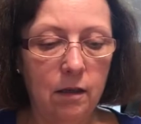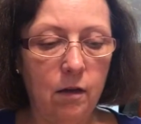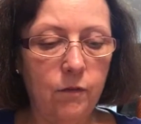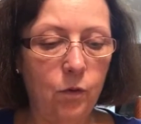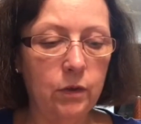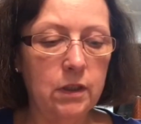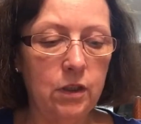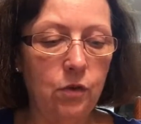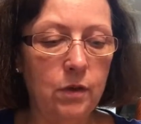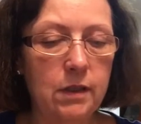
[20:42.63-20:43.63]
I'll fold it
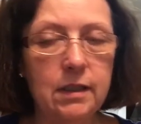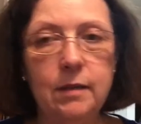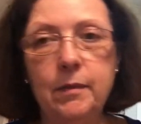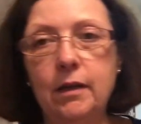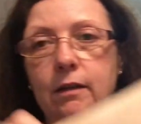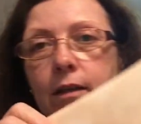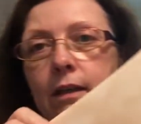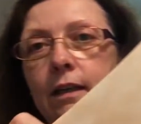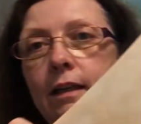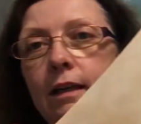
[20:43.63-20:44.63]
so you can see better.
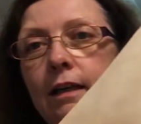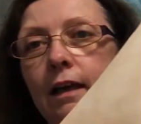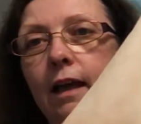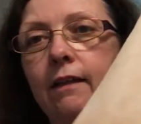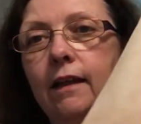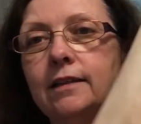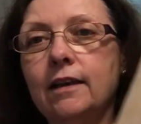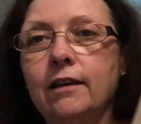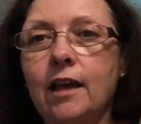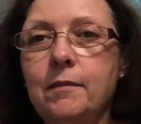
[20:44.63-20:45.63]
And that's
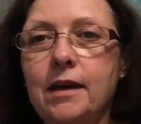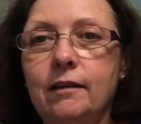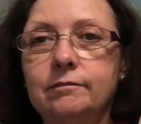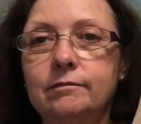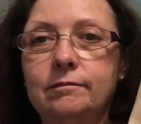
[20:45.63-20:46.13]
how it came out.